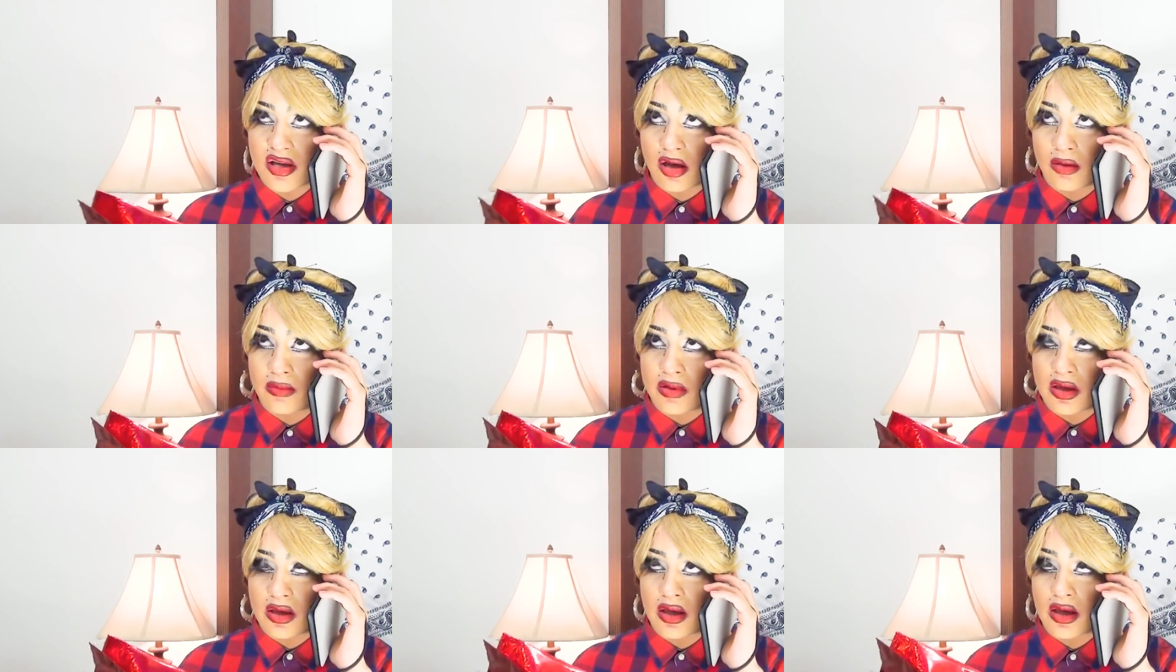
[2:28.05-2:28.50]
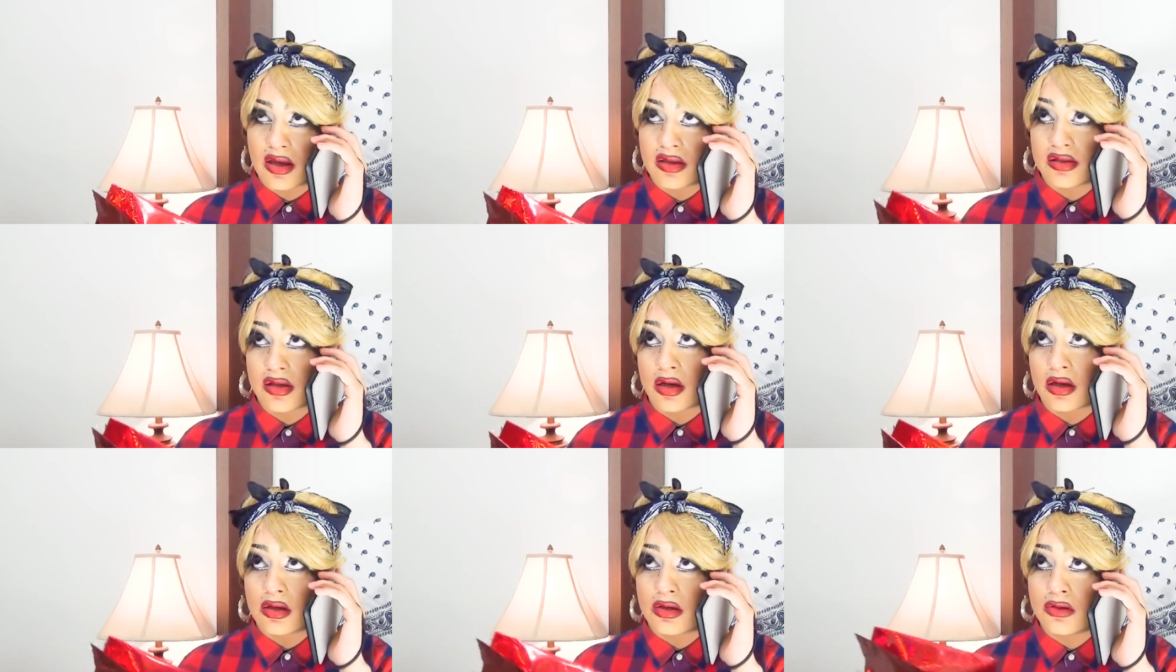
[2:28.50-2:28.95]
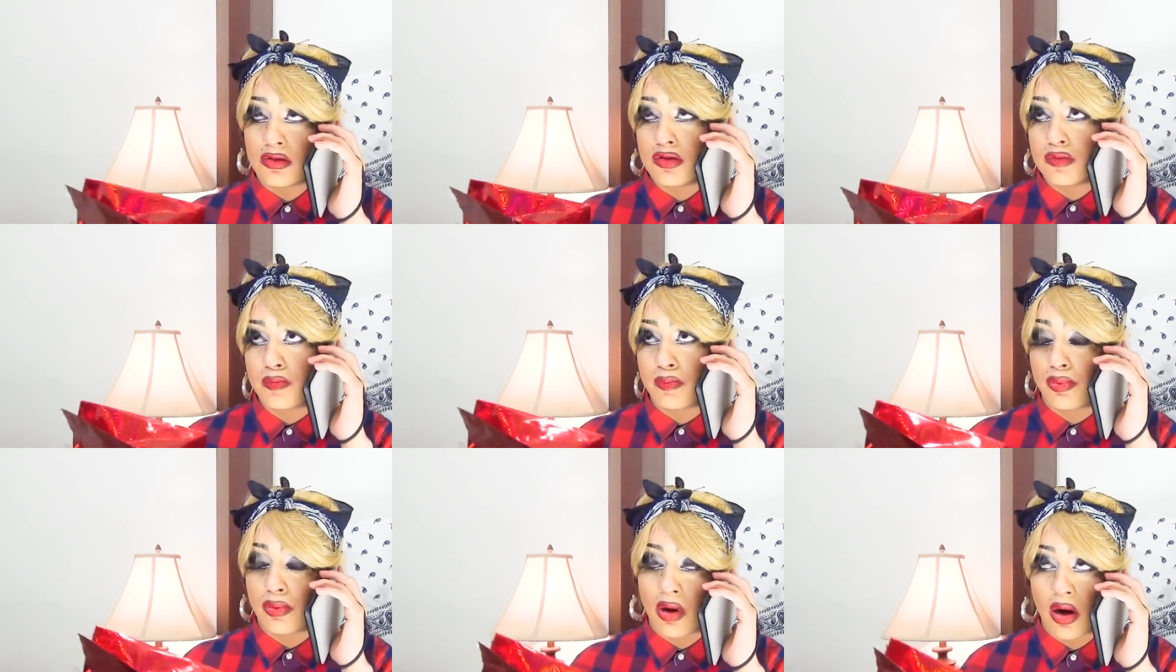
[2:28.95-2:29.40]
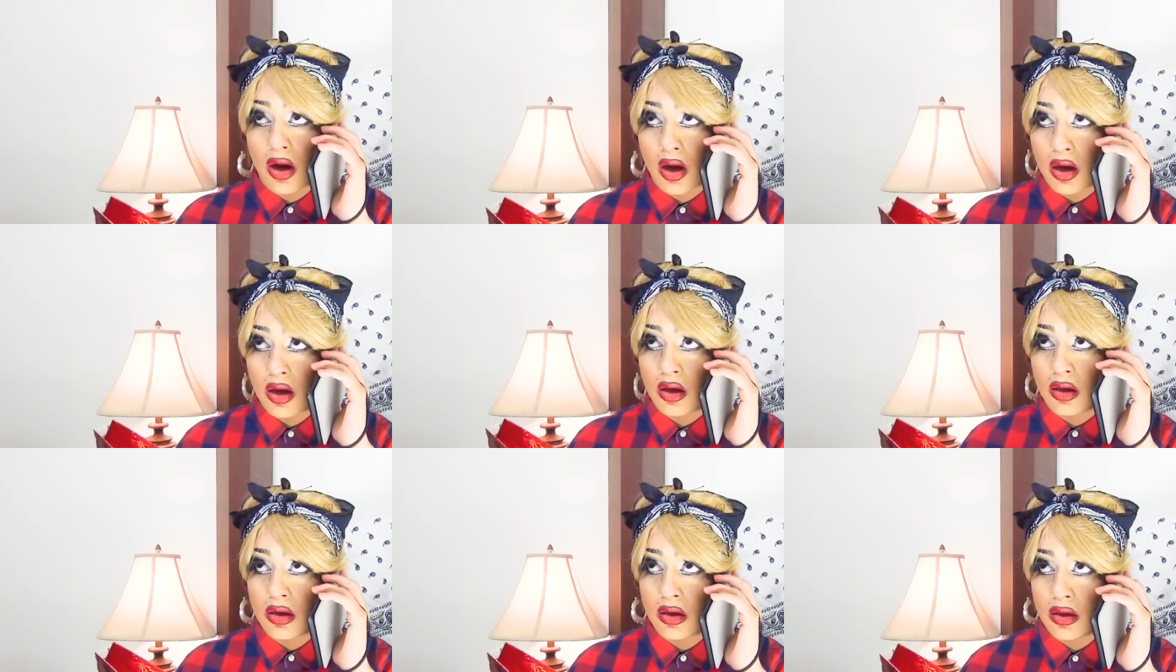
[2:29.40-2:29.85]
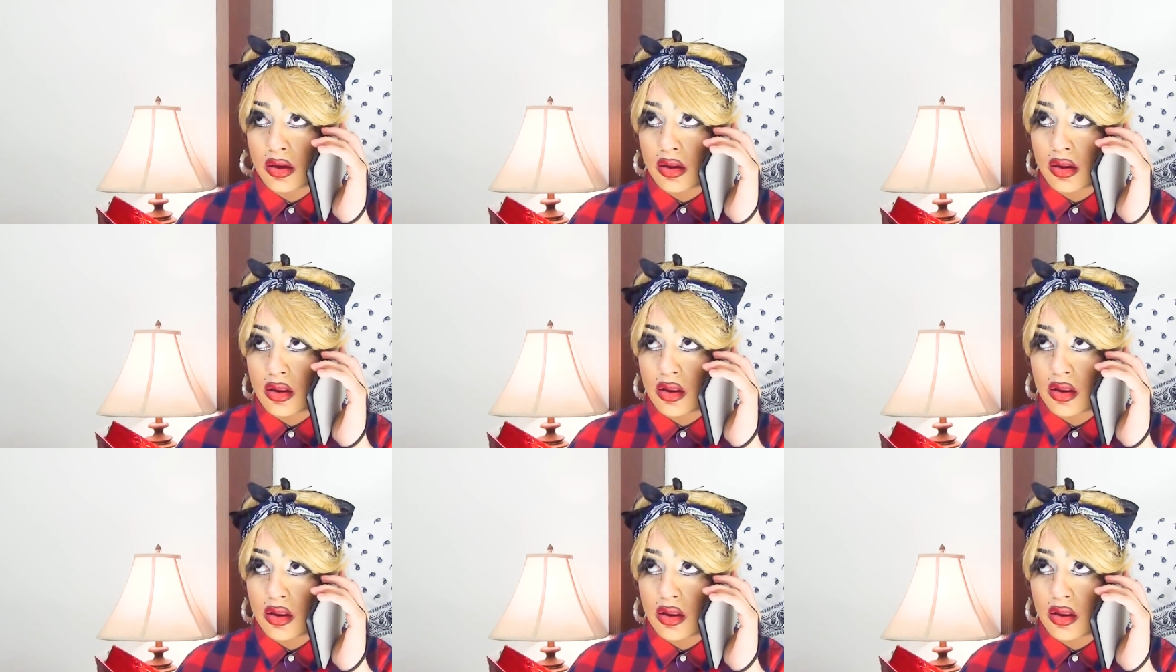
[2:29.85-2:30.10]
tell me. Is it a used bra